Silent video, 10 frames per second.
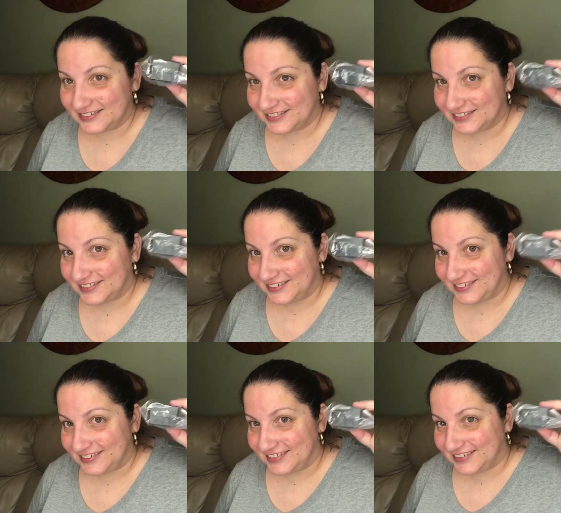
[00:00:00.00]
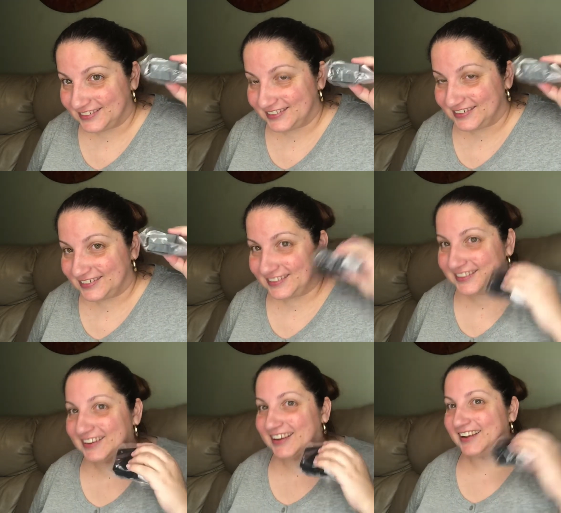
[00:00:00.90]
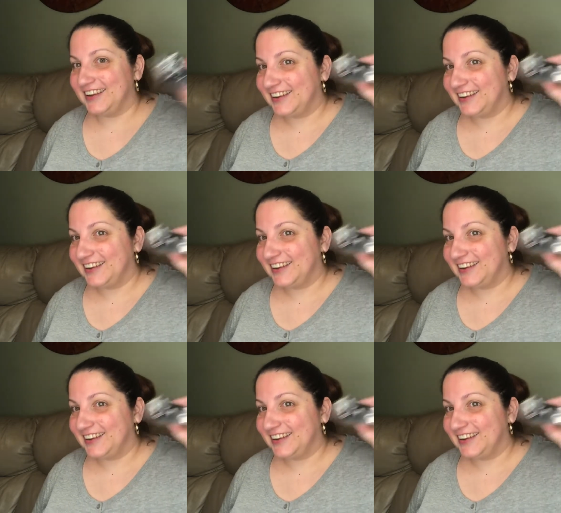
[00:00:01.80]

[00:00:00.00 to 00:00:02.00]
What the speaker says: Nobody speaks.